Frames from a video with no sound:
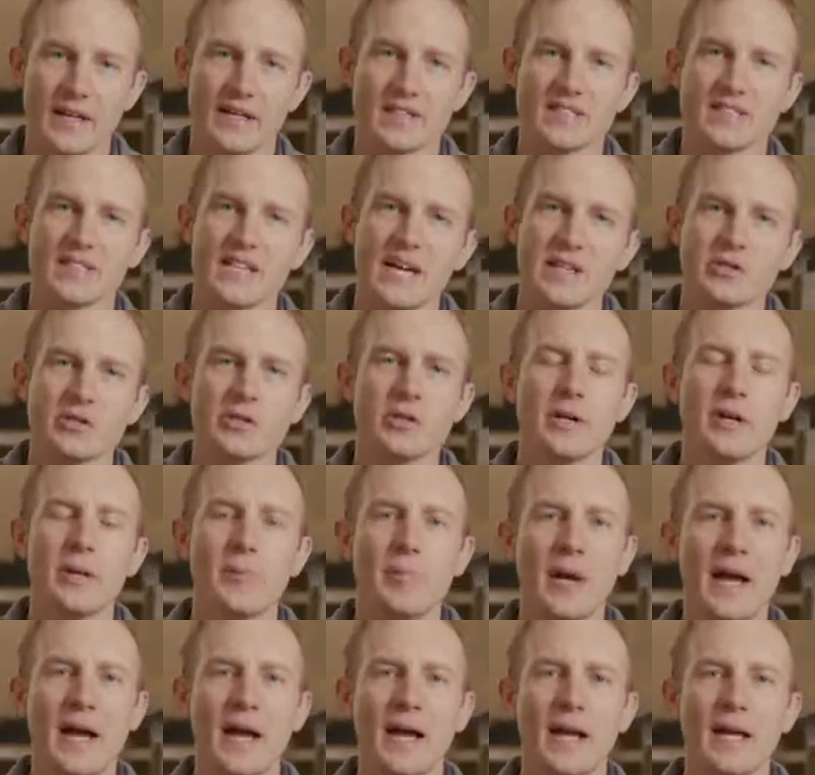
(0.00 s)
accessory
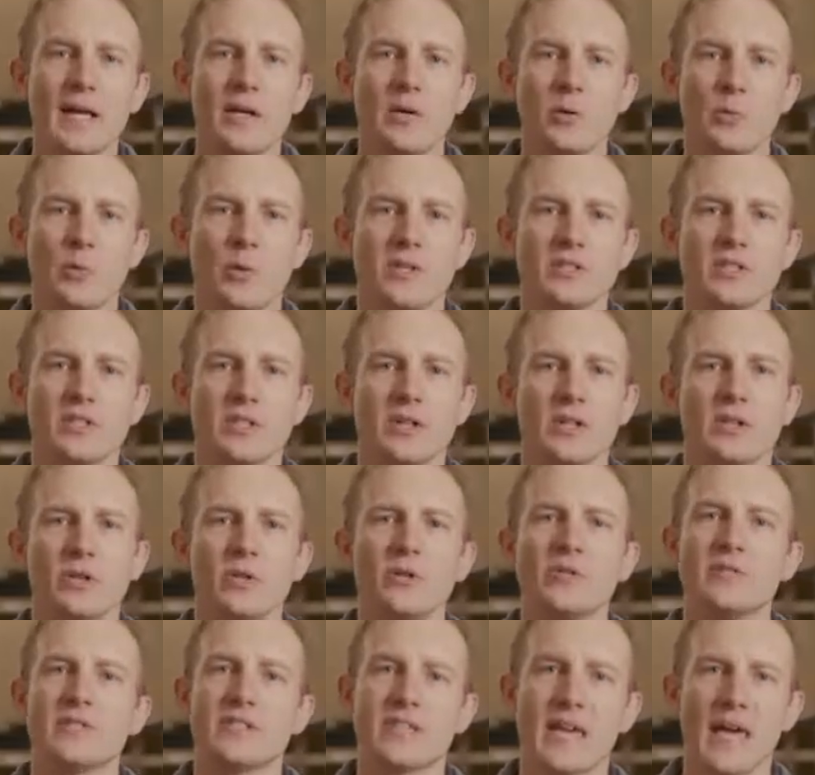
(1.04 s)
bag, which
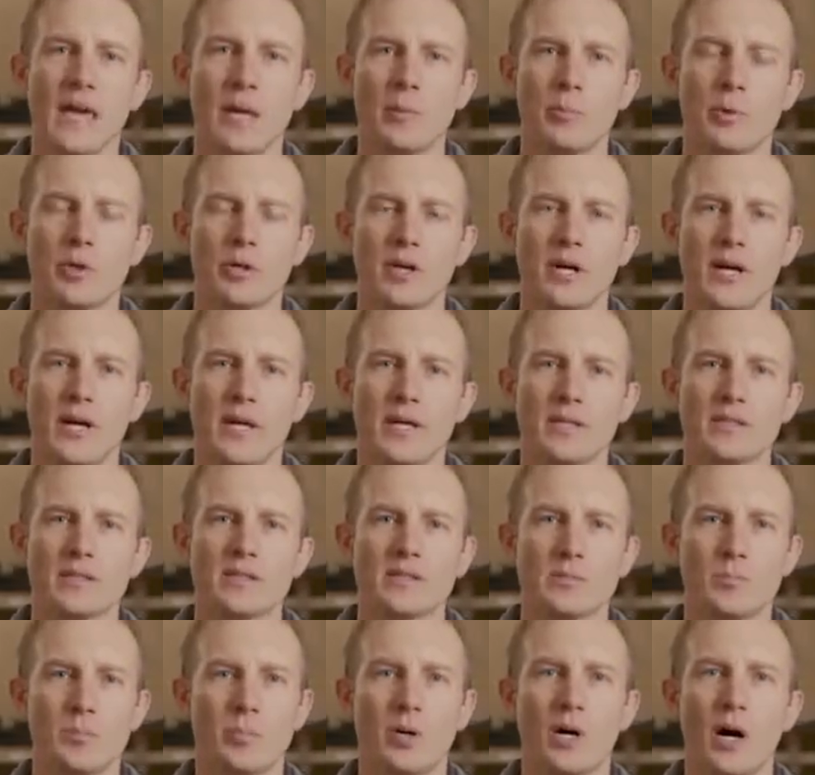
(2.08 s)
includes cable
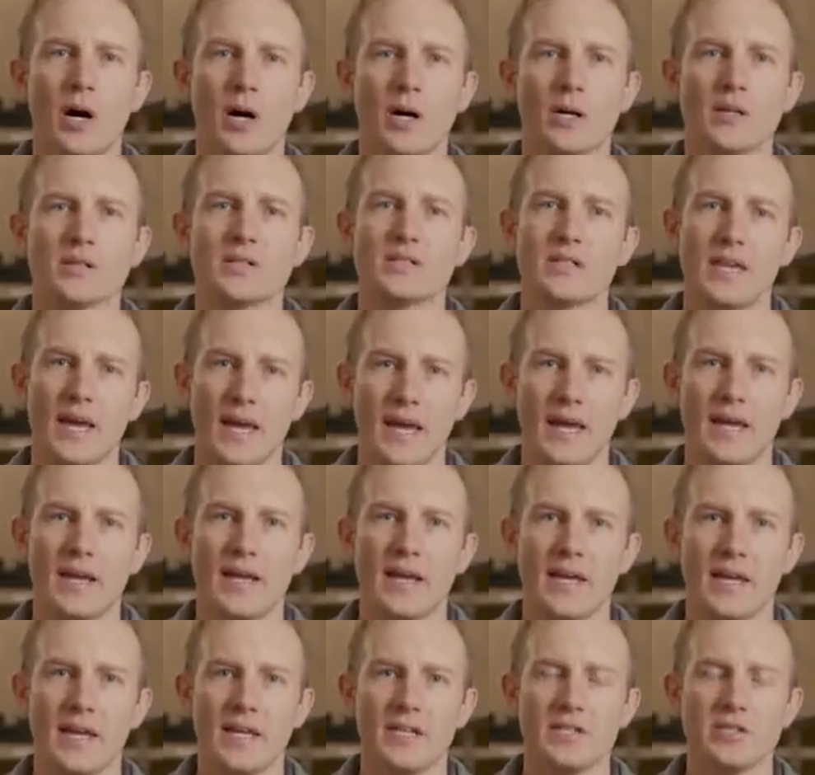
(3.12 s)
glands, plugs, and
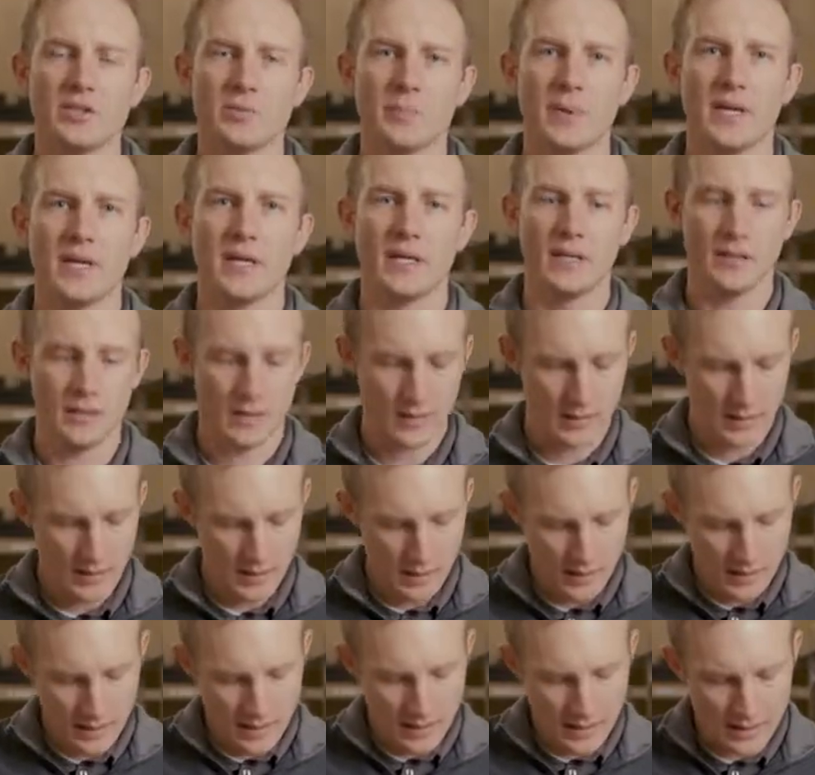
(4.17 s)
a hinge pin,
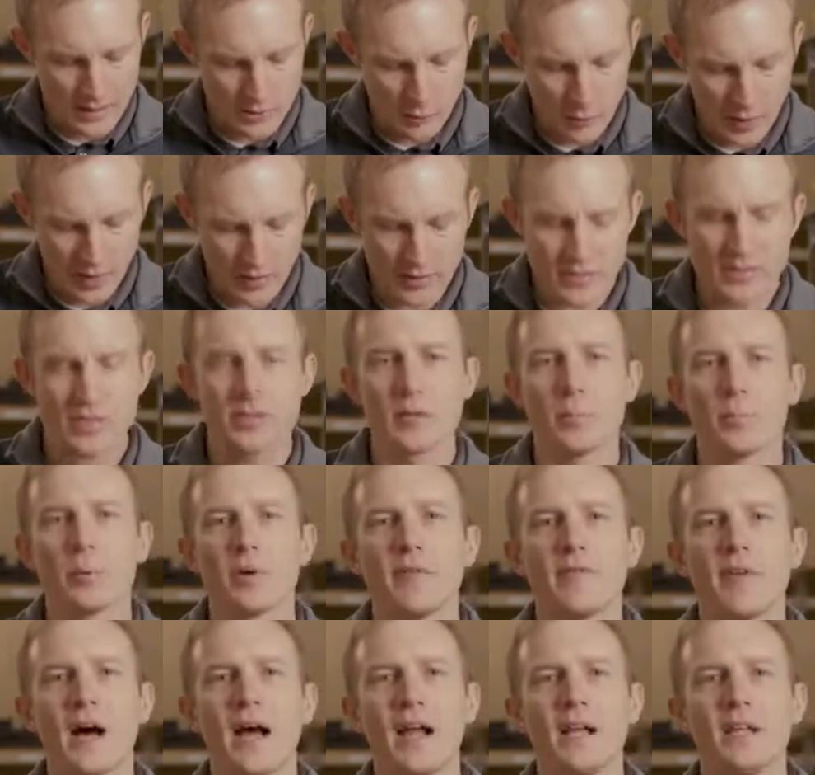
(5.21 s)
as well as the
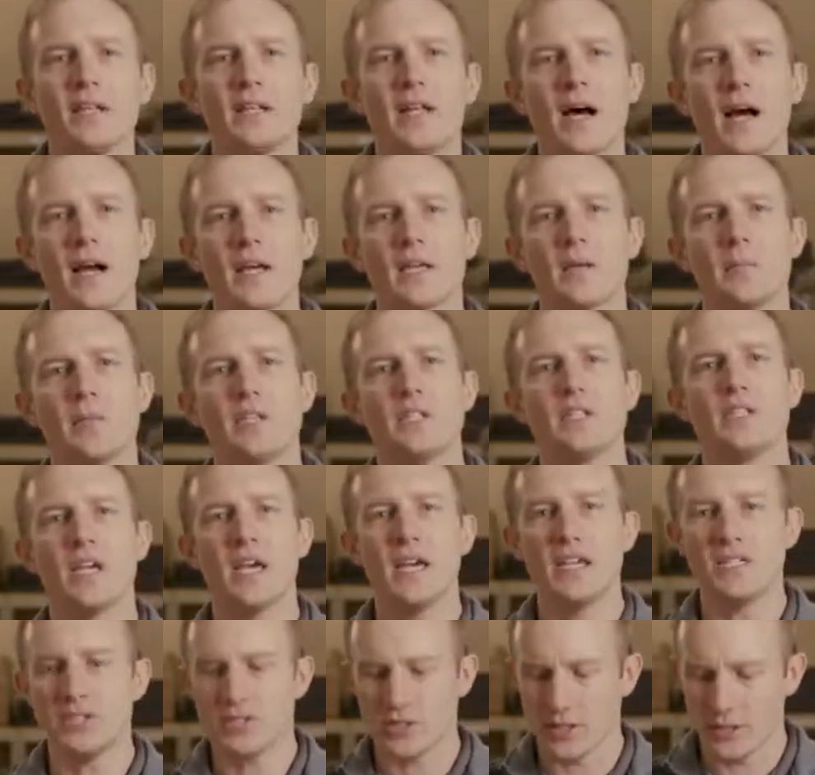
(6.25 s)
provided
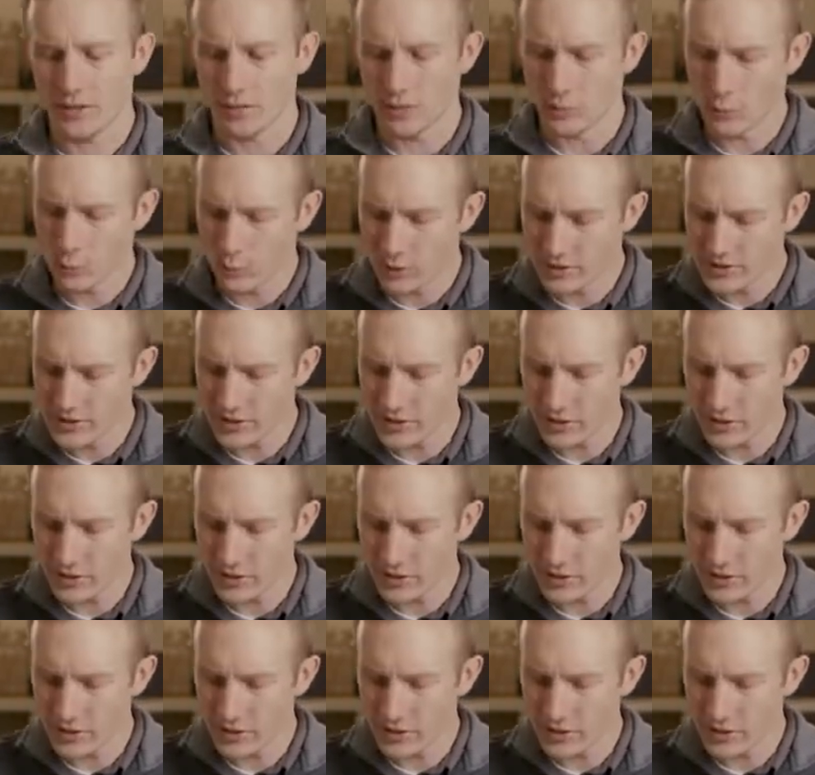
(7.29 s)
documentation, which